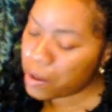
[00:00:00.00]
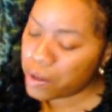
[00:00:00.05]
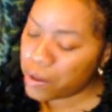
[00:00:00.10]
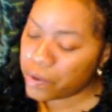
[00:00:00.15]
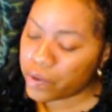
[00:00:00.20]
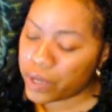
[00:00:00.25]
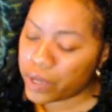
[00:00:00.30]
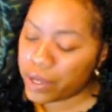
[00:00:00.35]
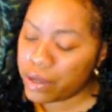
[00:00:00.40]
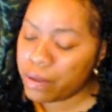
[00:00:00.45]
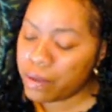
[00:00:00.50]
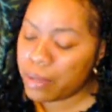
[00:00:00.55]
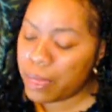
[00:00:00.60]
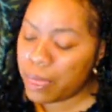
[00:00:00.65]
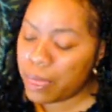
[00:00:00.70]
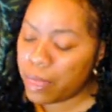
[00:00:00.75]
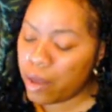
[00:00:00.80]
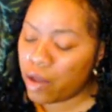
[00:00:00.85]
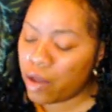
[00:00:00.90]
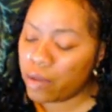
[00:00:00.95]
okay?
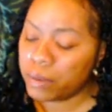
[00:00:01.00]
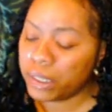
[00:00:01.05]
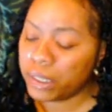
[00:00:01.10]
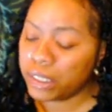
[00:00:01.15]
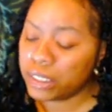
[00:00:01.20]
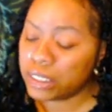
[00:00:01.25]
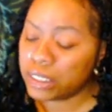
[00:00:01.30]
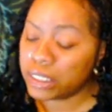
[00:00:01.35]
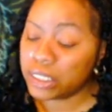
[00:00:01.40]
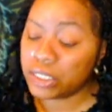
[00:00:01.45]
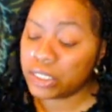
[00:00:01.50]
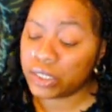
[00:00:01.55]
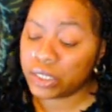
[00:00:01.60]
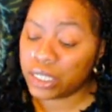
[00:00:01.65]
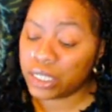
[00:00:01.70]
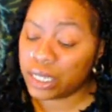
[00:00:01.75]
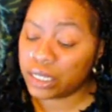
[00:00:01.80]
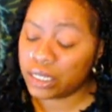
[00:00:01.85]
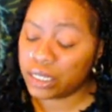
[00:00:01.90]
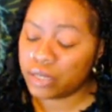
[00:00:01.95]
All because these are
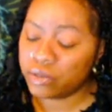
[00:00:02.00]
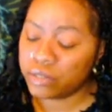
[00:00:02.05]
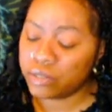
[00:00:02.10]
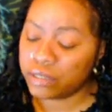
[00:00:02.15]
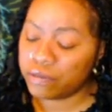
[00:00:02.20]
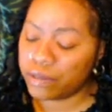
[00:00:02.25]
like energy